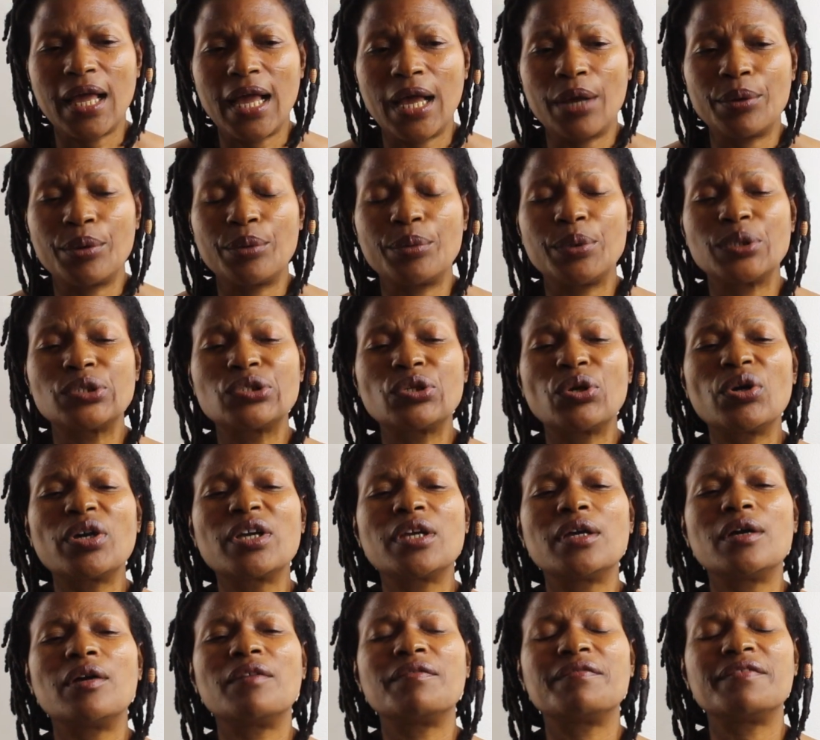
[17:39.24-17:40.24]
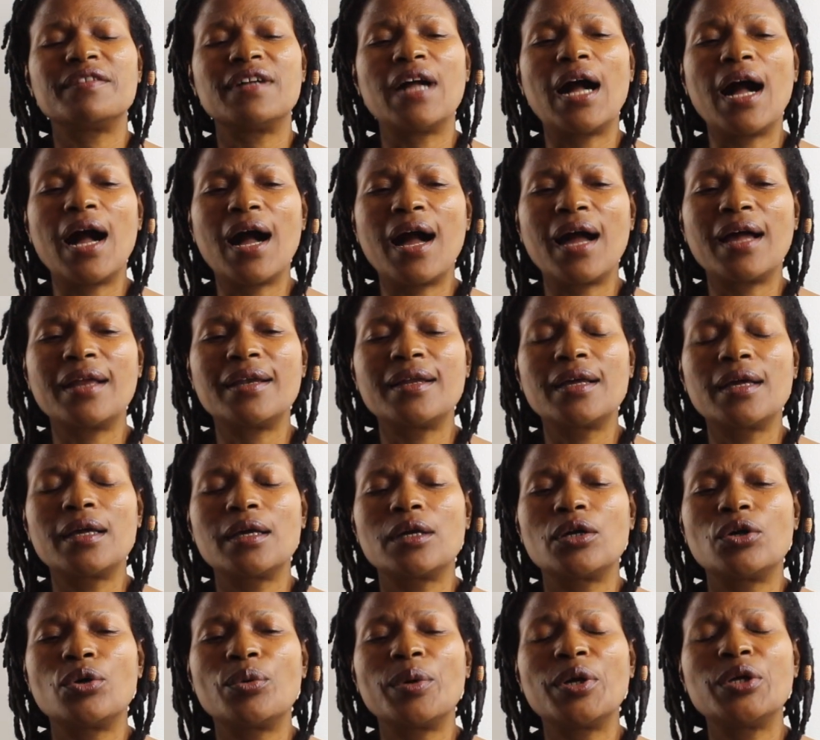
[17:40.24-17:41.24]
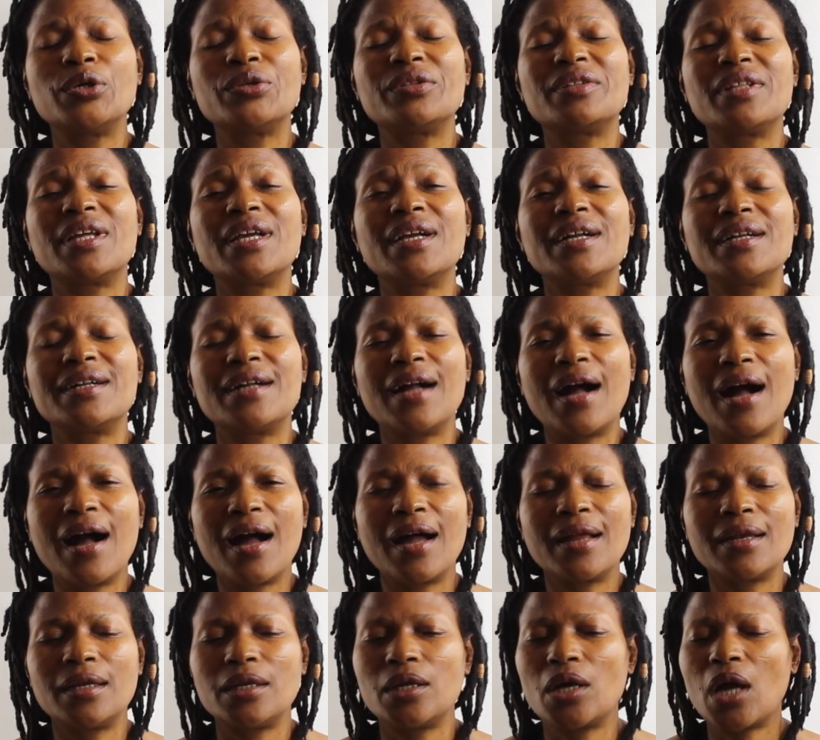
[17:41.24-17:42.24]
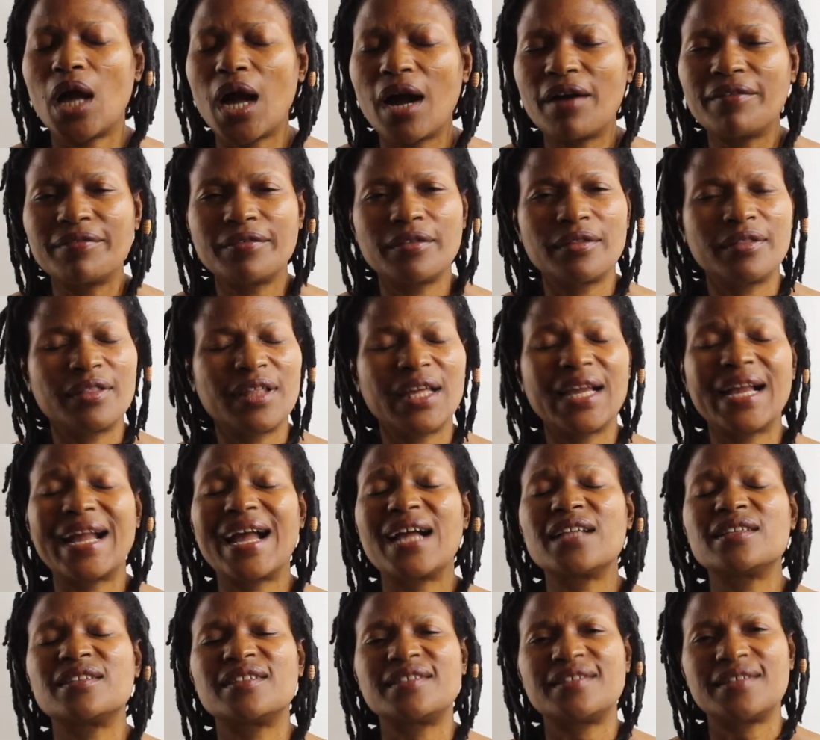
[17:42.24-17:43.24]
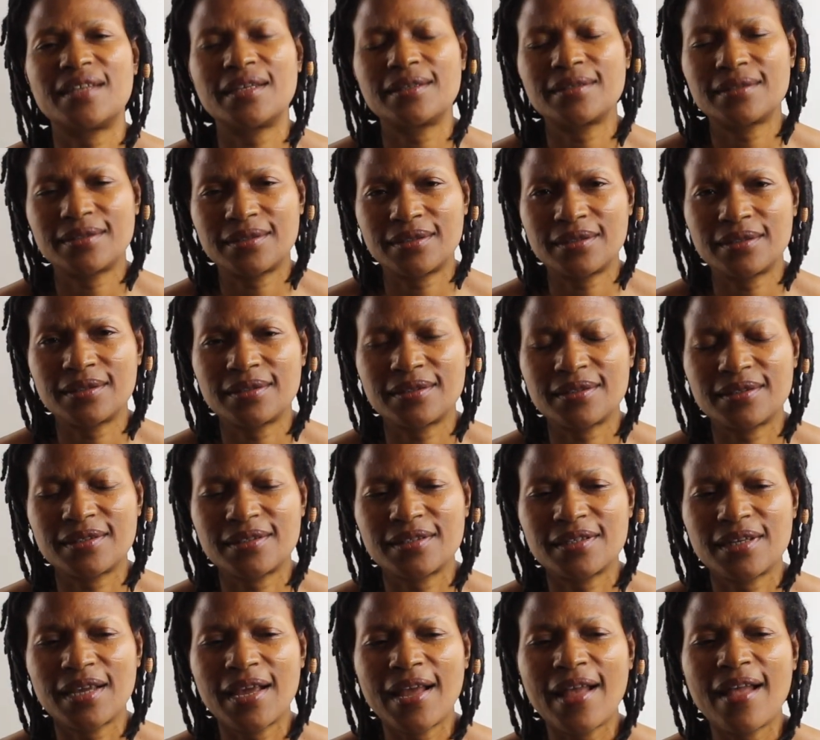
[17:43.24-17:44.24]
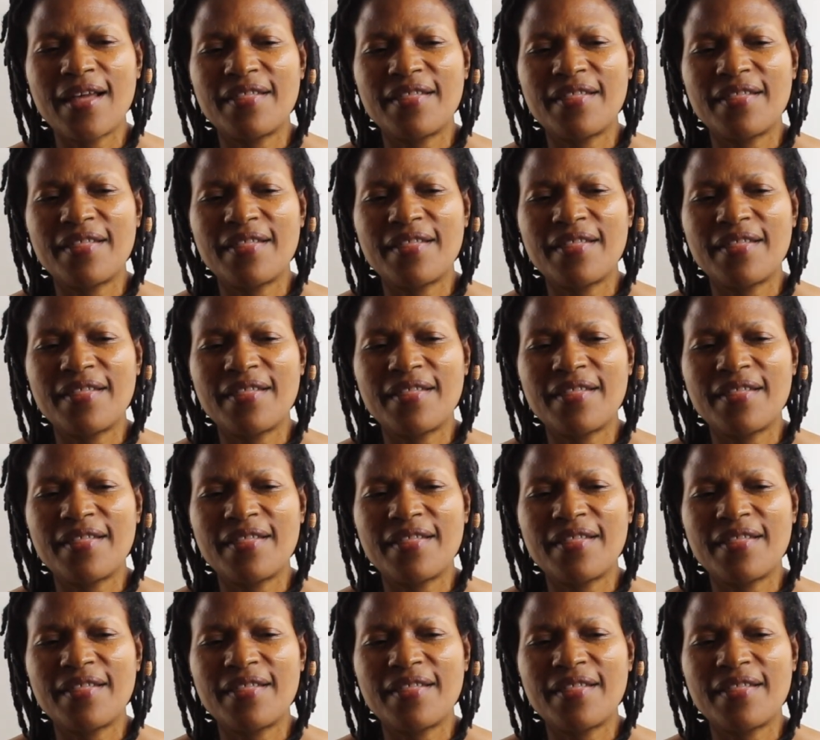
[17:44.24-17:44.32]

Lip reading: And when we're talking of God, because when you think God, you have to think ancestors.